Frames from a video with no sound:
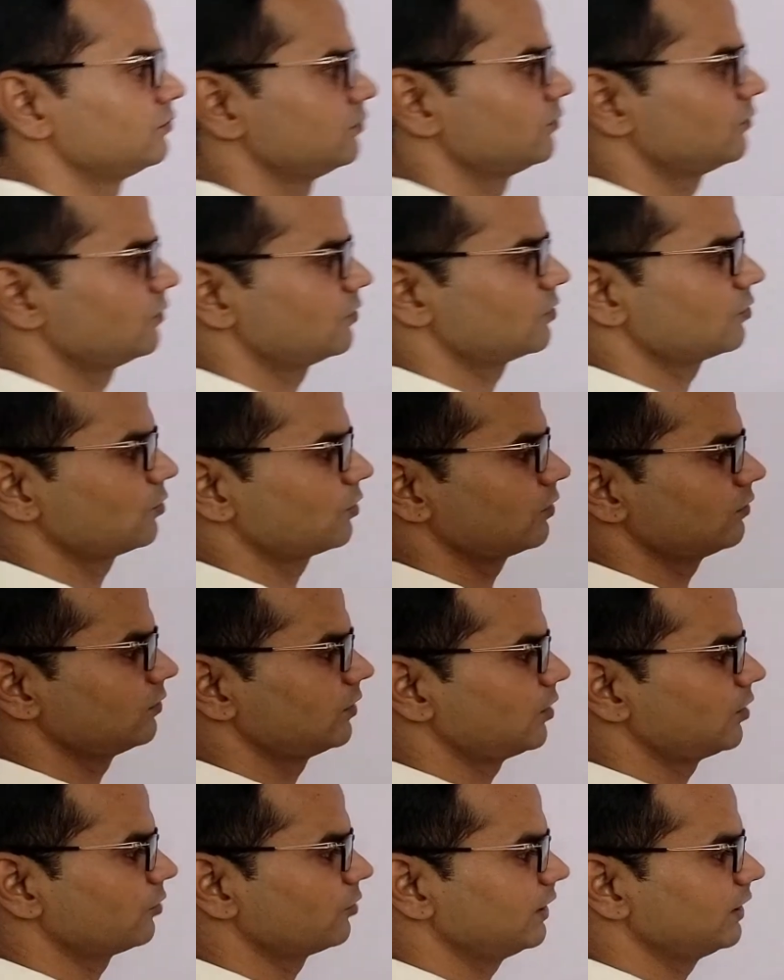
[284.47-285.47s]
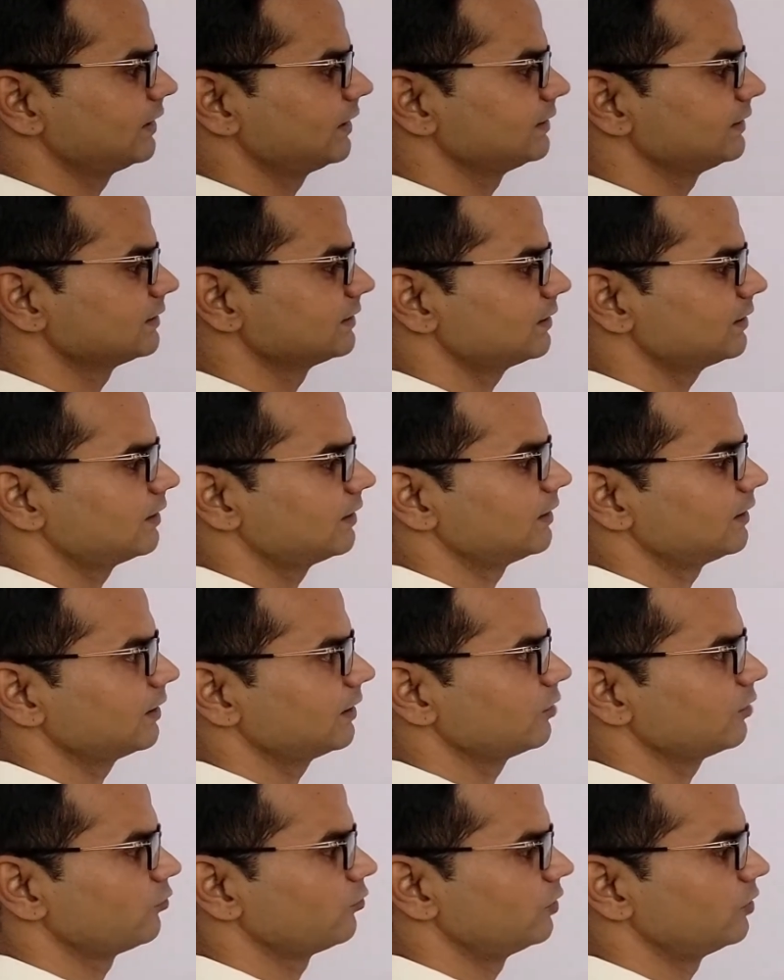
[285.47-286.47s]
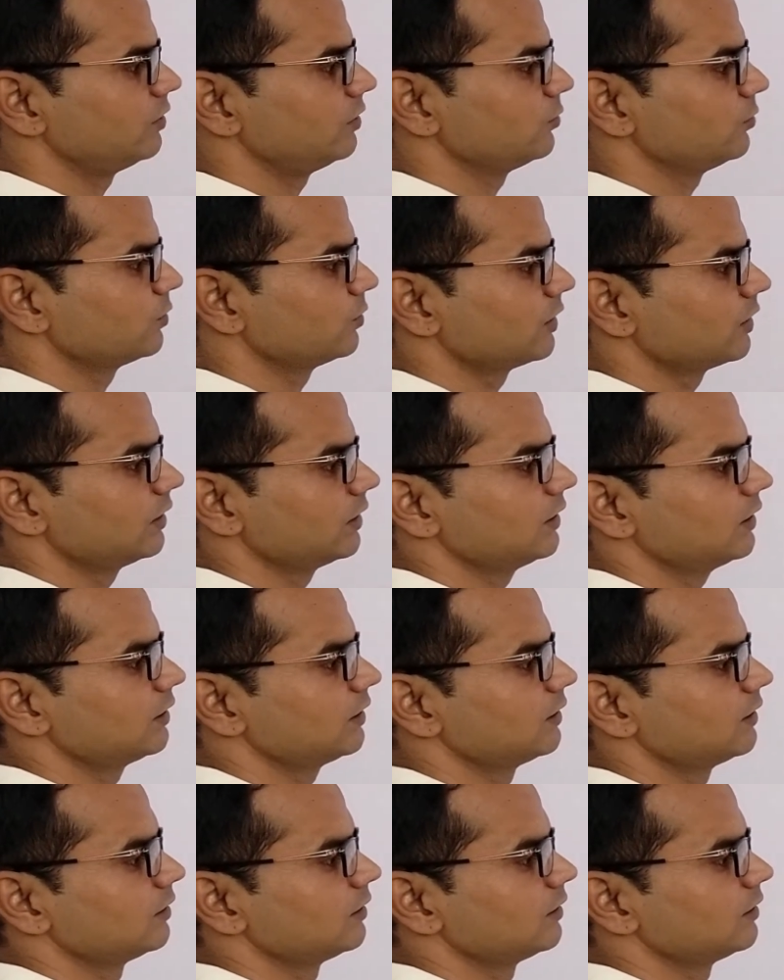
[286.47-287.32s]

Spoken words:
so now rate is R equal to K